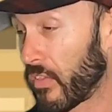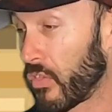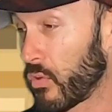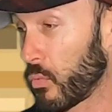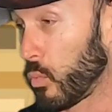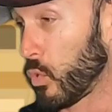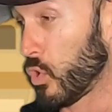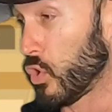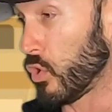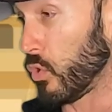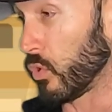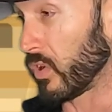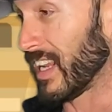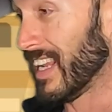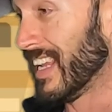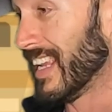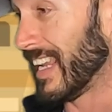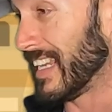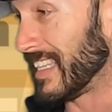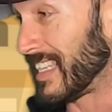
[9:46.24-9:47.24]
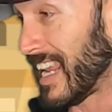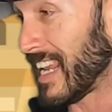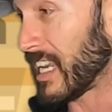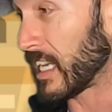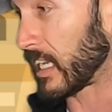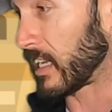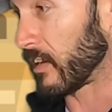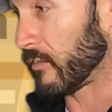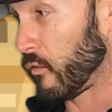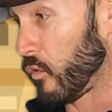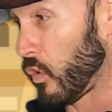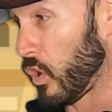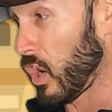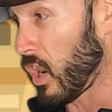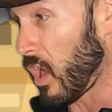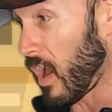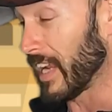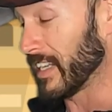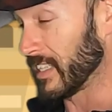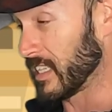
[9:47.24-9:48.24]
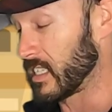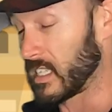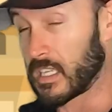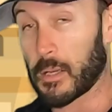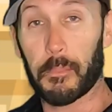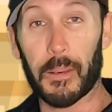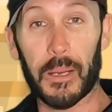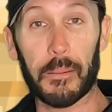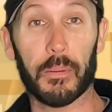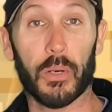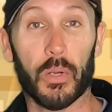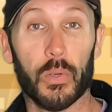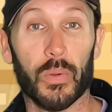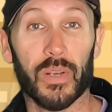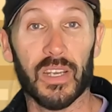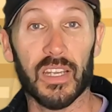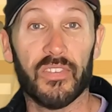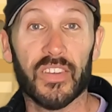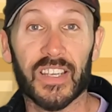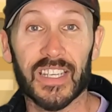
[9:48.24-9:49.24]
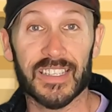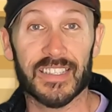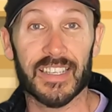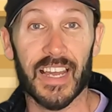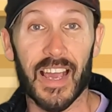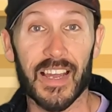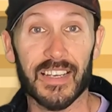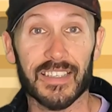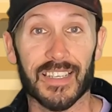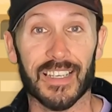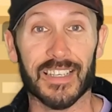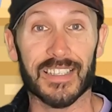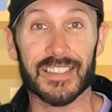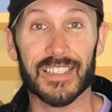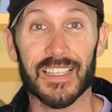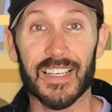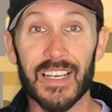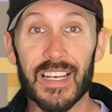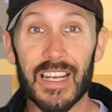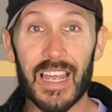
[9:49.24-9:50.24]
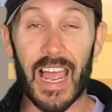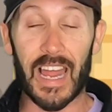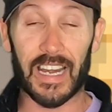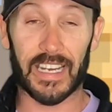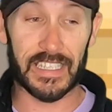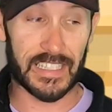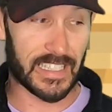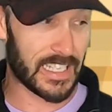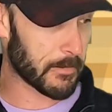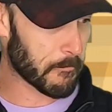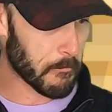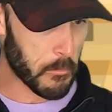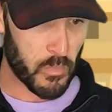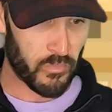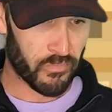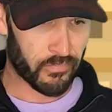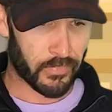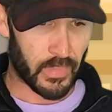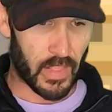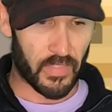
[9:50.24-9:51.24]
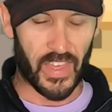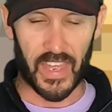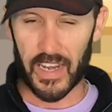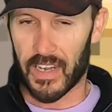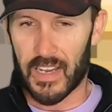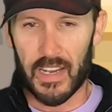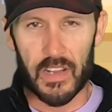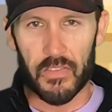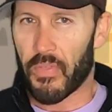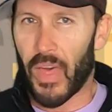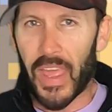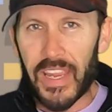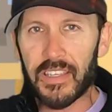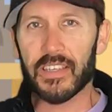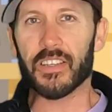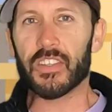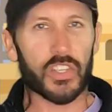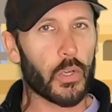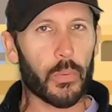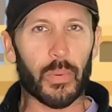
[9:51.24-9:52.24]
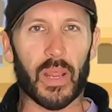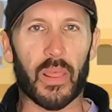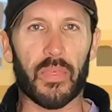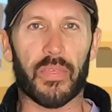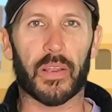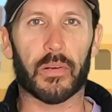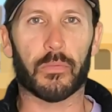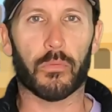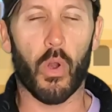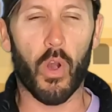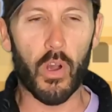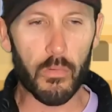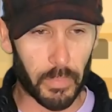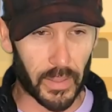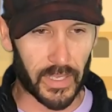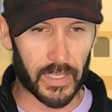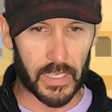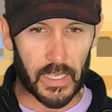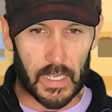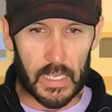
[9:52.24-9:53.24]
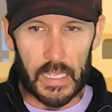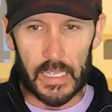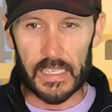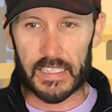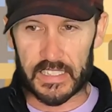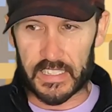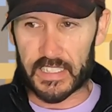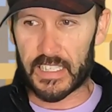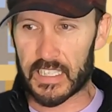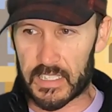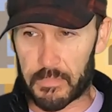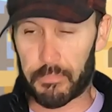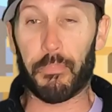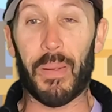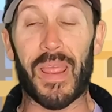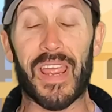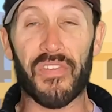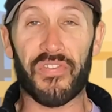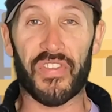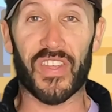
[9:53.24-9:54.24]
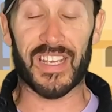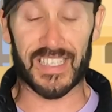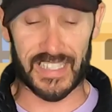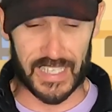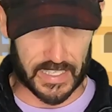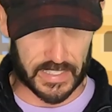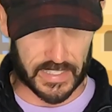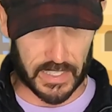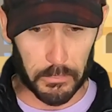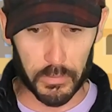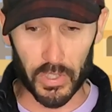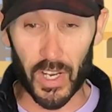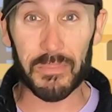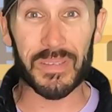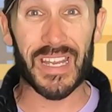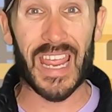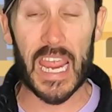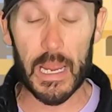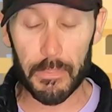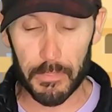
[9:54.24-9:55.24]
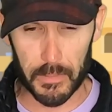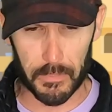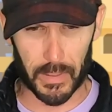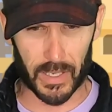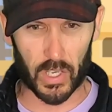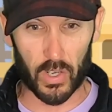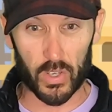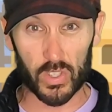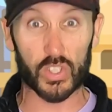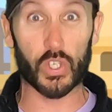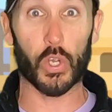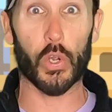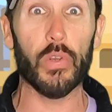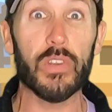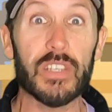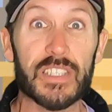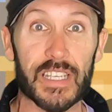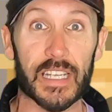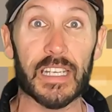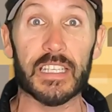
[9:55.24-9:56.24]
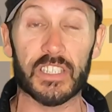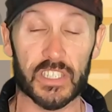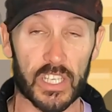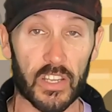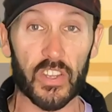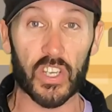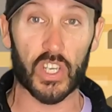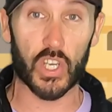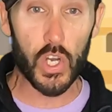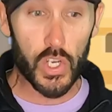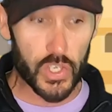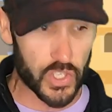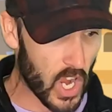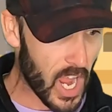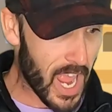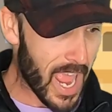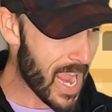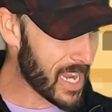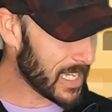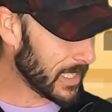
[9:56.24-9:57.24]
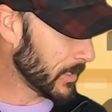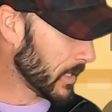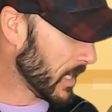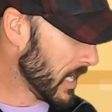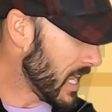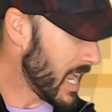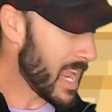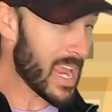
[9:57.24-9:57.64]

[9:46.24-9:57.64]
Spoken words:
of the world. He's here to give light to people who are living in darkness. And he said that they didn't do anything wrong, but it's just bad things that sometimes happen, but God turns things to the good. And